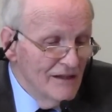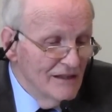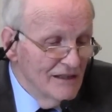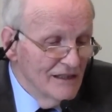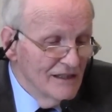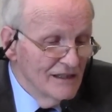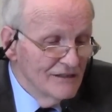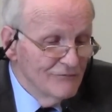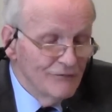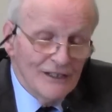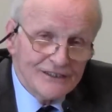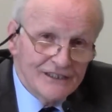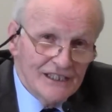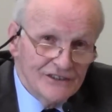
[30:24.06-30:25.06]
In
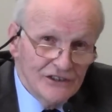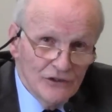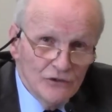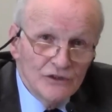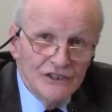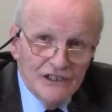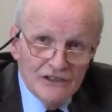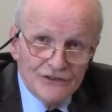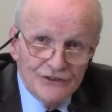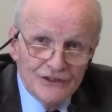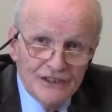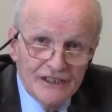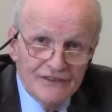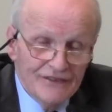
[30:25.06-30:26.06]
fact, that's the only
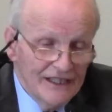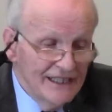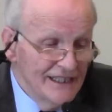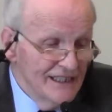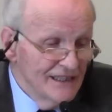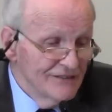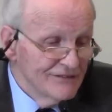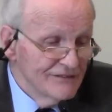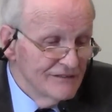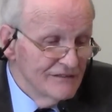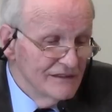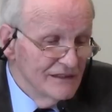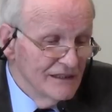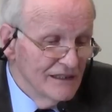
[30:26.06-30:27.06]
alternative they have
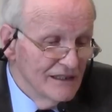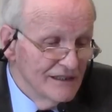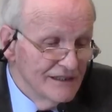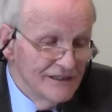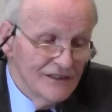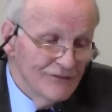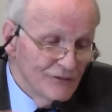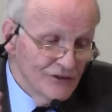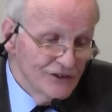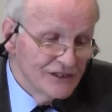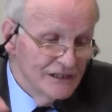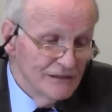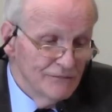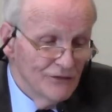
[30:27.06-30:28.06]
in the
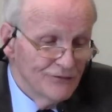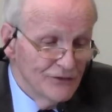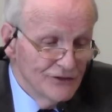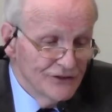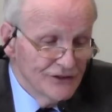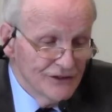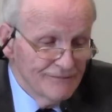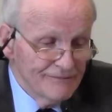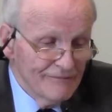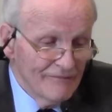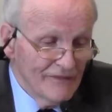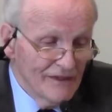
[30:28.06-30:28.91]
foreseeable future.